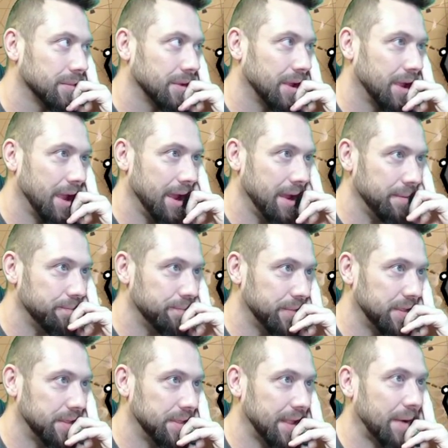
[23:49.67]
Okay,
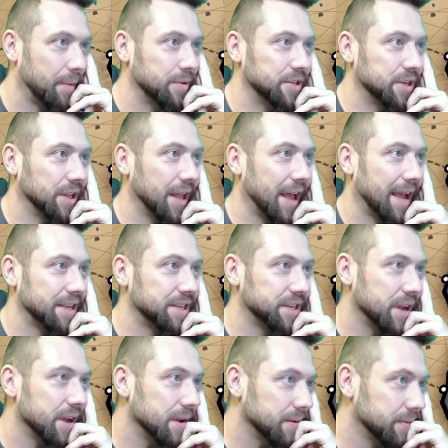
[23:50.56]
that was
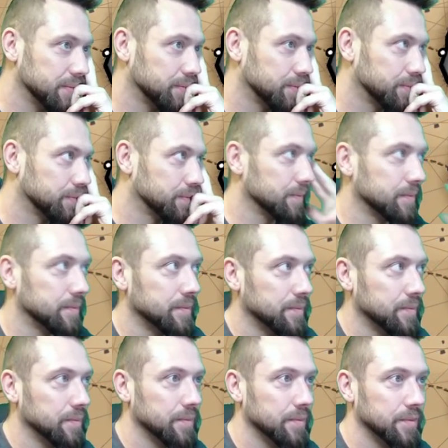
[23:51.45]
Alaska.
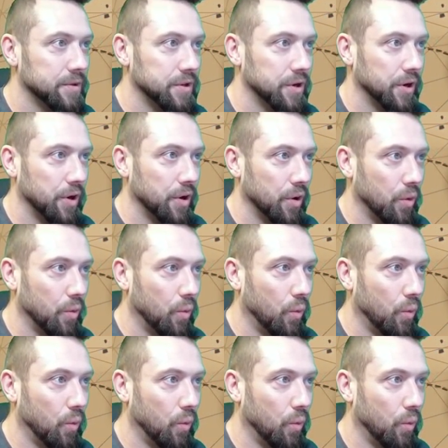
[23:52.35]
So I'm going to go